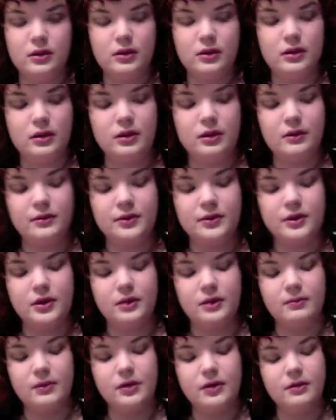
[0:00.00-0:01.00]
that I was
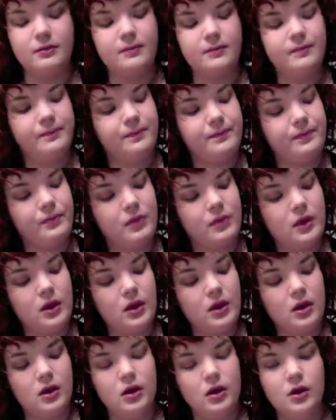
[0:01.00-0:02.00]
talking about,
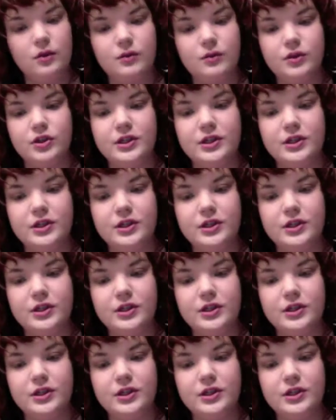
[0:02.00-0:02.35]
which